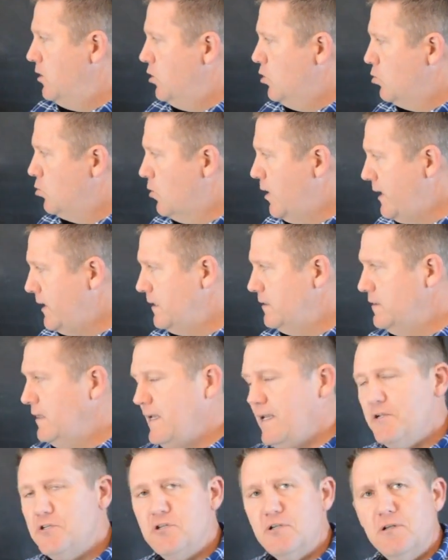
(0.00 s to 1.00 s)

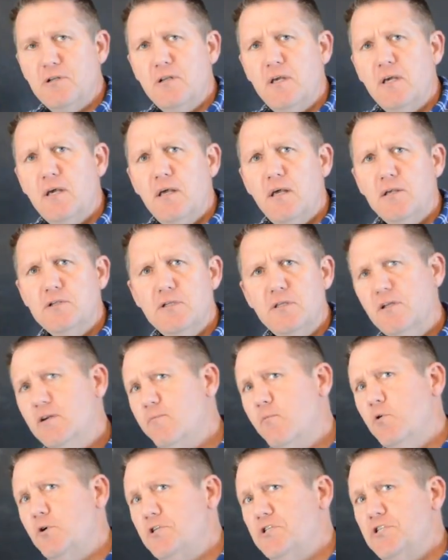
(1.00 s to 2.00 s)
Regulation is a little
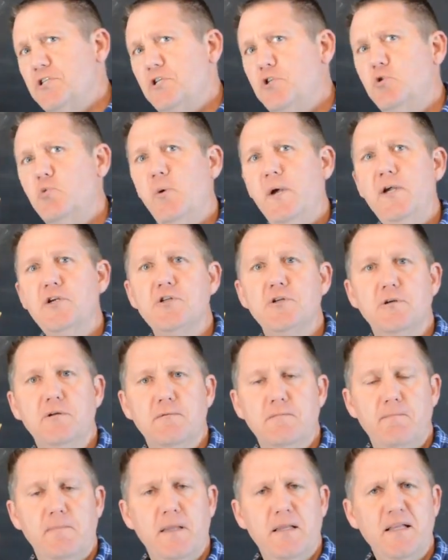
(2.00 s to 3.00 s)
more situational.
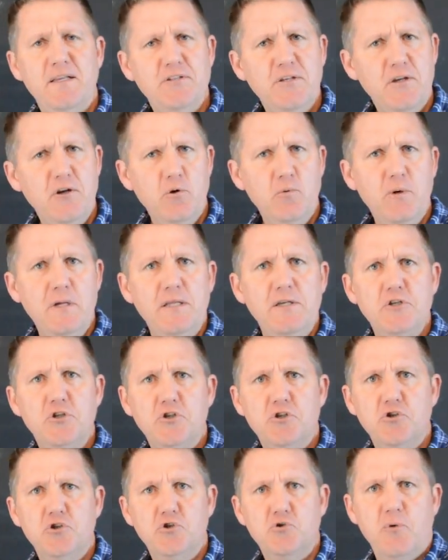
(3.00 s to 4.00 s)
Let's say you're really
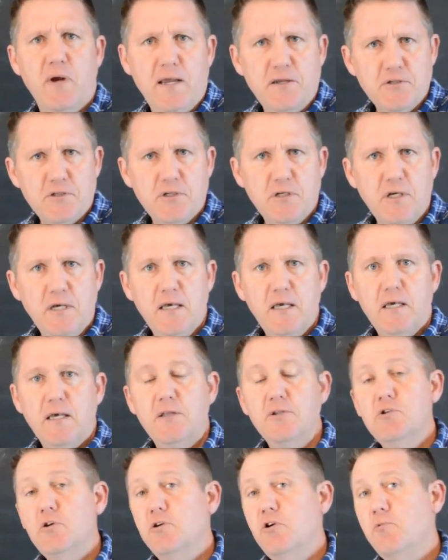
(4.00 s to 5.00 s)
stressed,
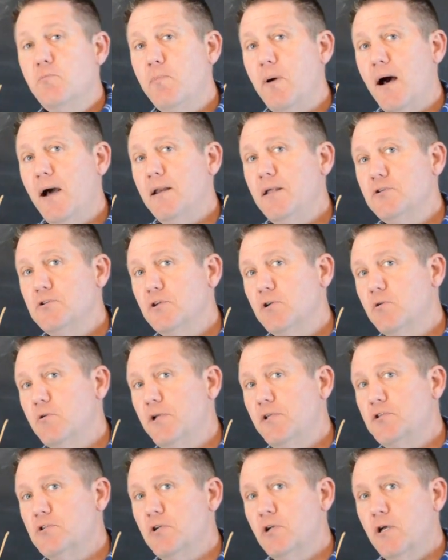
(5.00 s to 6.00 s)
and so your body
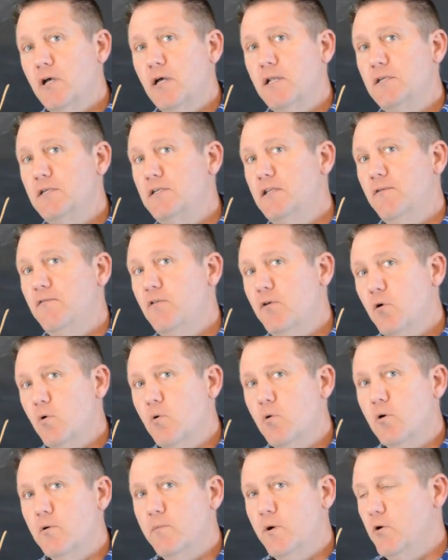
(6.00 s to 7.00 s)
secretes a different
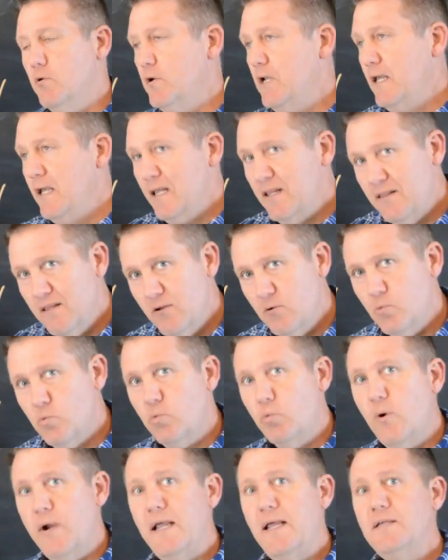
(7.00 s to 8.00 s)
hormone that
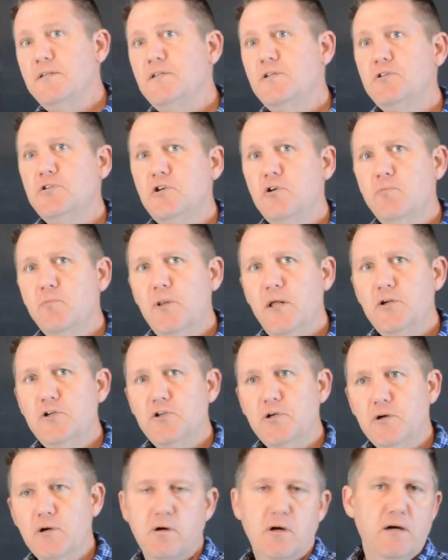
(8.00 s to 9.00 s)
raises your blood
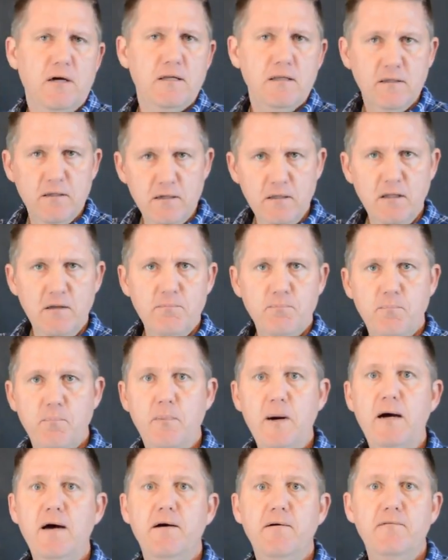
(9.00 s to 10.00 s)
sugar a little
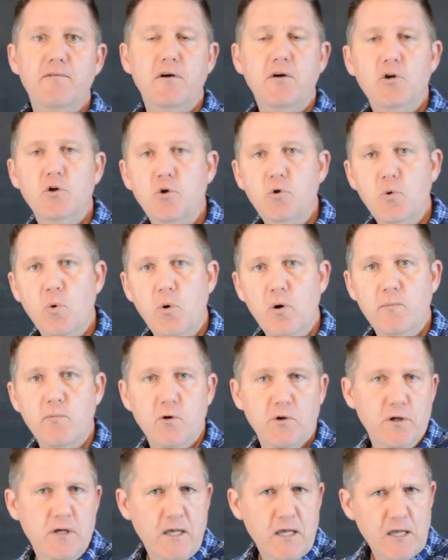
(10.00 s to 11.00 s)
above
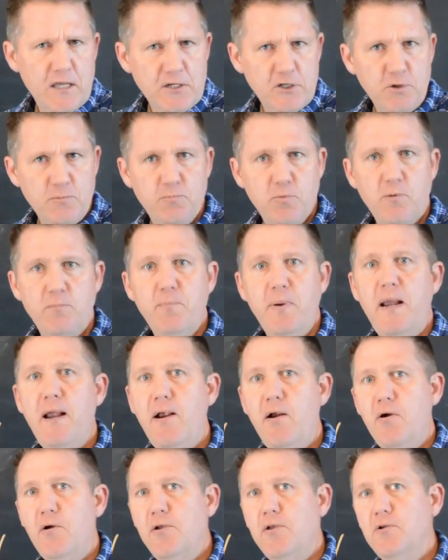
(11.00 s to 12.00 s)
normal to
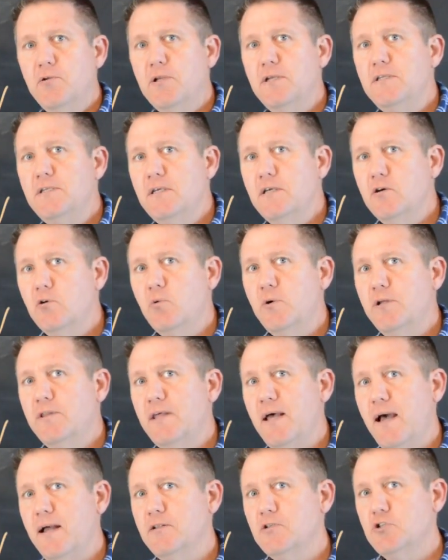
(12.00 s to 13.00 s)
prepare you to deal with
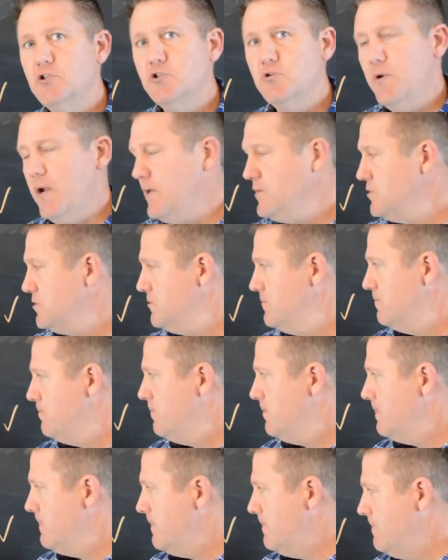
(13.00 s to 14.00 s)
that stress.
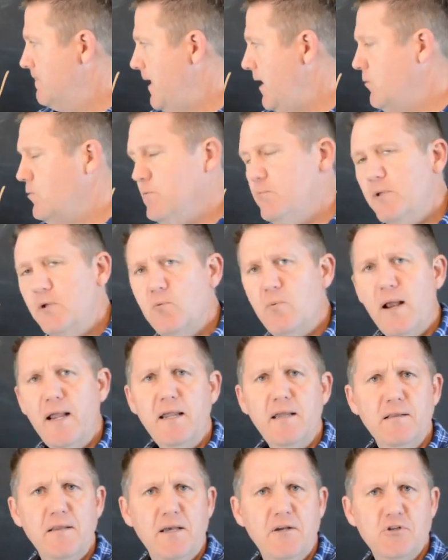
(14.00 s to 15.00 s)
That would be
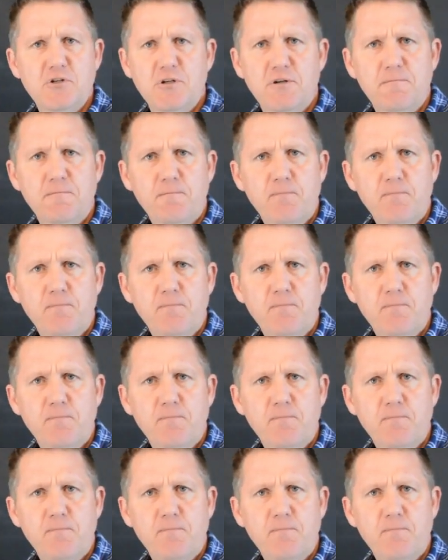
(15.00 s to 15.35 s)
regulation.